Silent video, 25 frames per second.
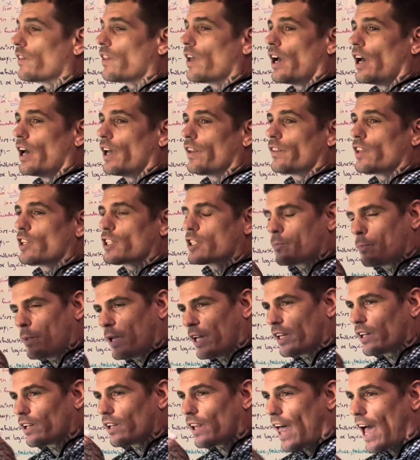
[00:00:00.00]
the
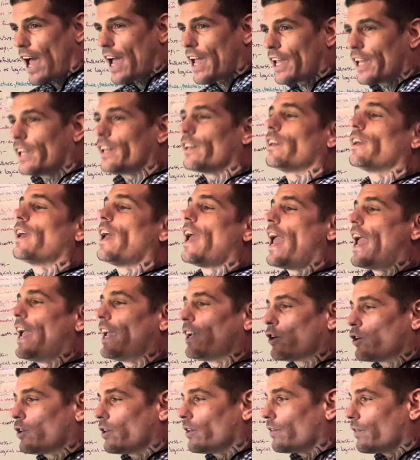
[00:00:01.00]
speed of light
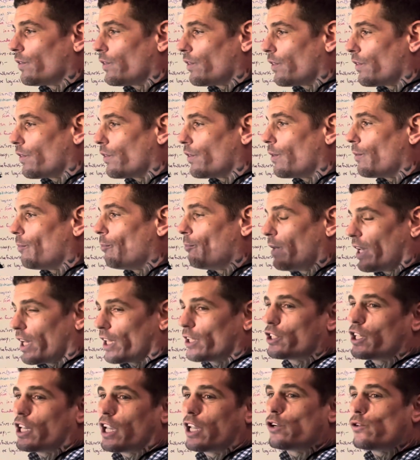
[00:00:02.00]
and
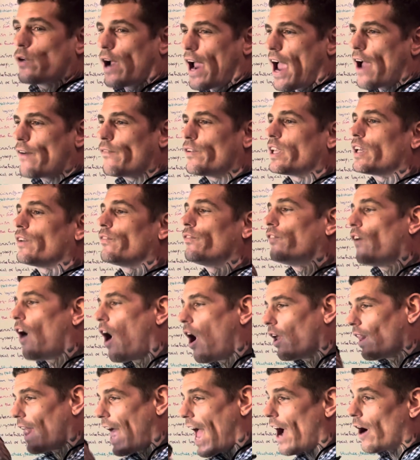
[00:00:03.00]
big G gravity
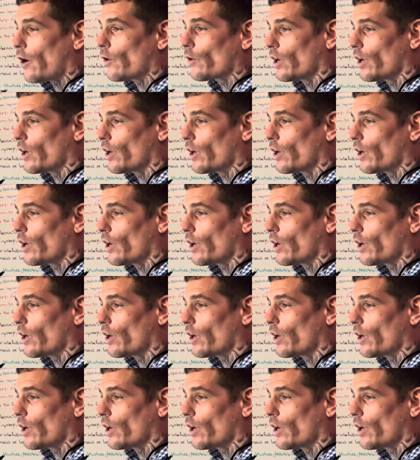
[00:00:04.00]
fall out